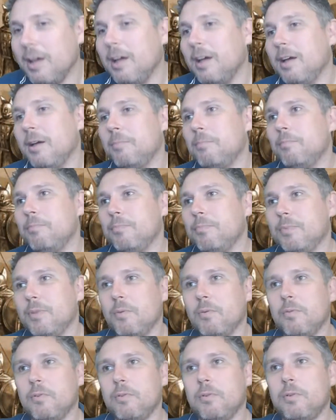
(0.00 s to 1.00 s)
um,
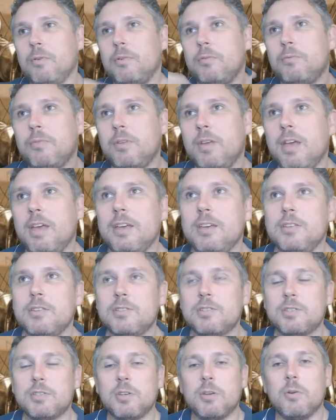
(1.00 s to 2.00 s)

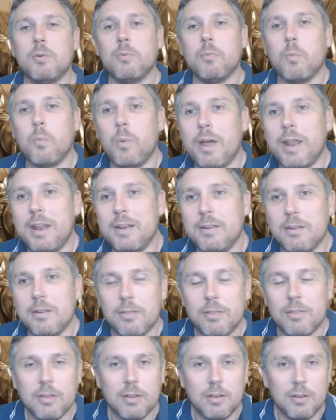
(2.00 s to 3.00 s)
is when
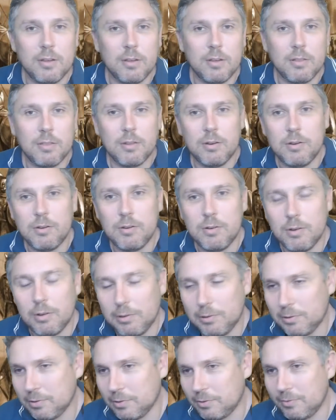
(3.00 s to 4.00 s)
the the
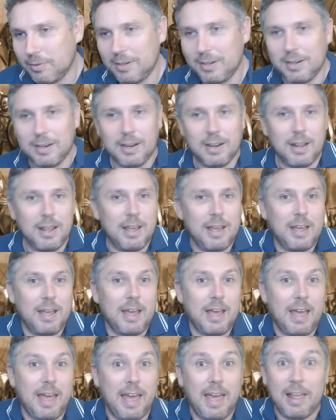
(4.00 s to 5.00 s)
Noldorin
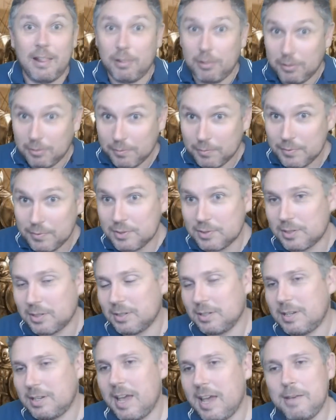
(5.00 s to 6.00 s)
elves
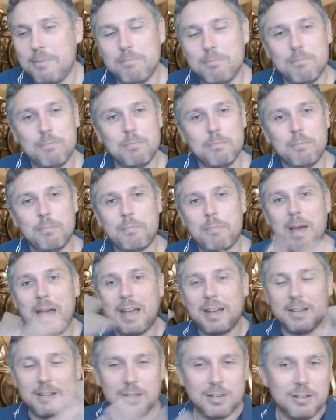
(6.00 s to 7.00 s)
came
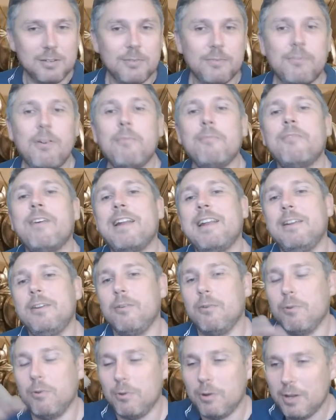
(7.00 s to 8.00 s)
back from
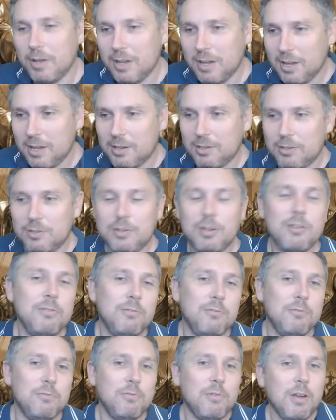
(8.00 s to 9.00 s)
Valinor
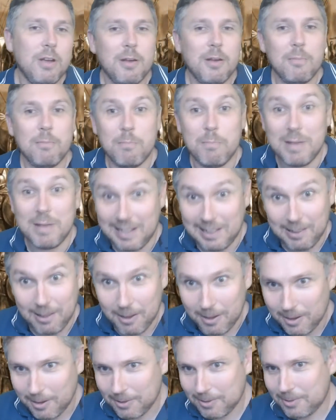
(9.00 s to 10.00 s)
to Middle
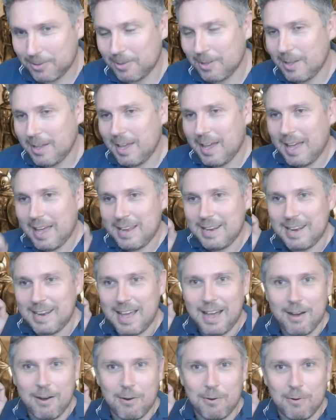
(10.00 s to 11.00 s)
Earth.
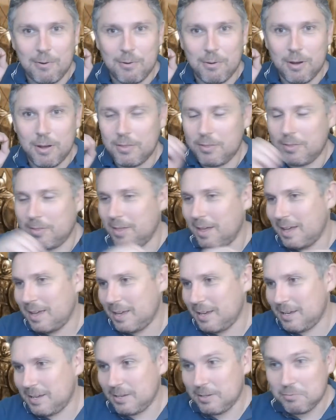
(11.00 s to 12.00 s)
Now
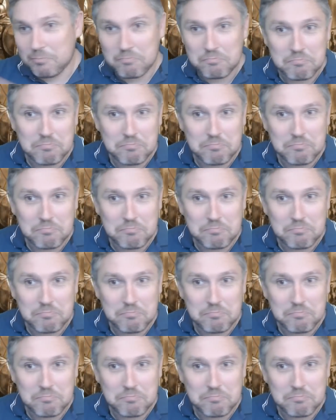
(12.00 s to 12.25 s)
they